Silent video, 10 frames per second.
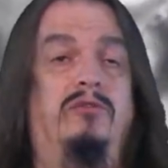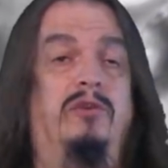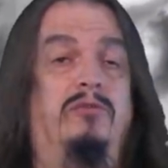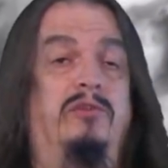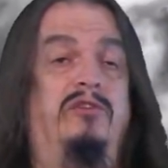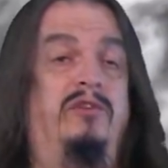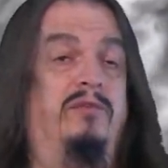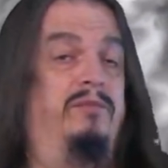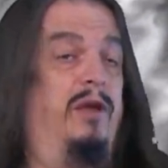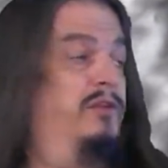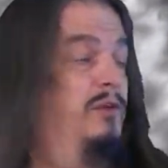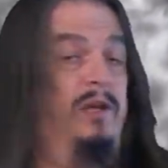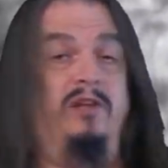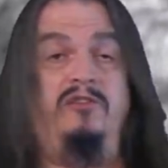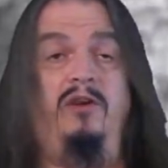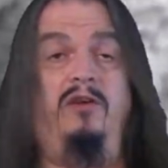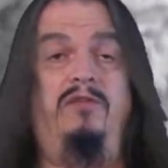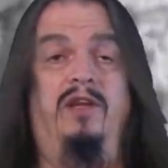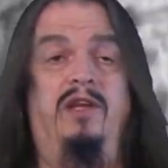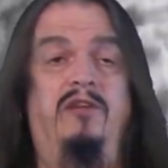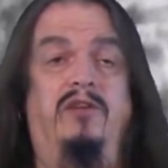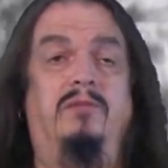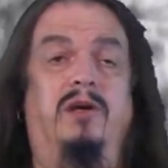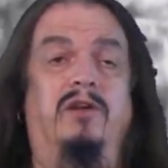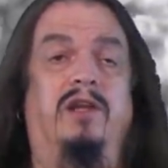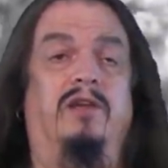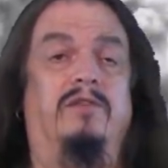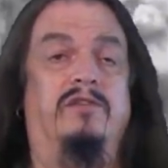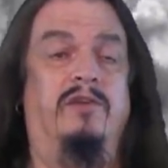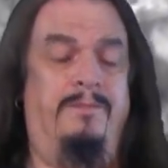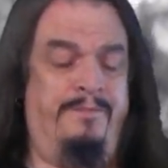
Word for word: which was out there by itself like it is on modern elephants.